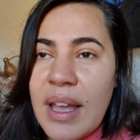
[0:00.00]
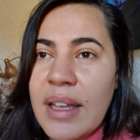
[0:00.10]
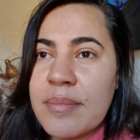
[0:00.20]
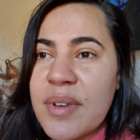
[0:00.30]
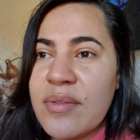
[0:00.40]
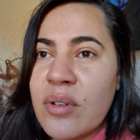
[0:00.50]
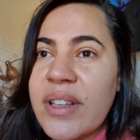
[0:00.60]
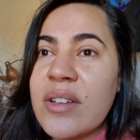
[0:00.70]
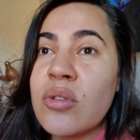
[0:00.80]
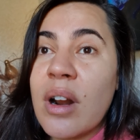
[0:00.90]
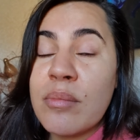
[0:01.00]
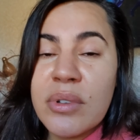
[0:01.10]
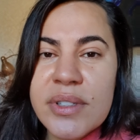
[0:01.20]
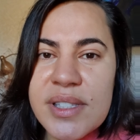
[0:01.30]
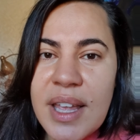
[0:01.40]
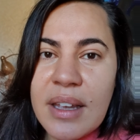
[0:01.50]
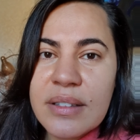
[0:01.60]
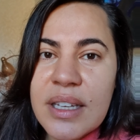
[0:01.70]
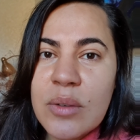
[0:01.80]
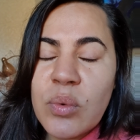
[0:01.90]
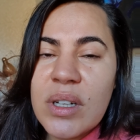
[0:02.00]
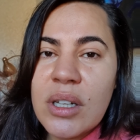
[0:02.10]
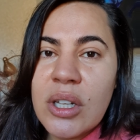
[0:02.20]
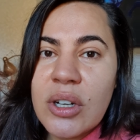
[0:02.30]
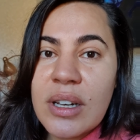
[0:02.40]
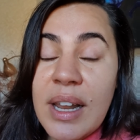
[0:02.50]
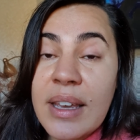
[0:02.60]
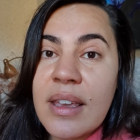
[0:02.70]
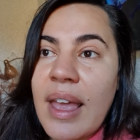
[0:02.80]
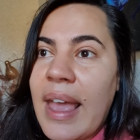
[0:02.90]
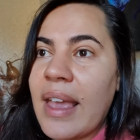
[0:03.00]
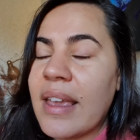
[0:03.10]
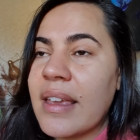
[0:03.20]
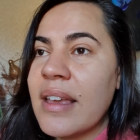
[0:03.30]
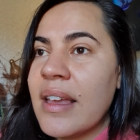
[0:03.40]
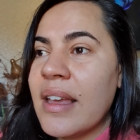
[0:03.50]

and before it crumbles down it will look like a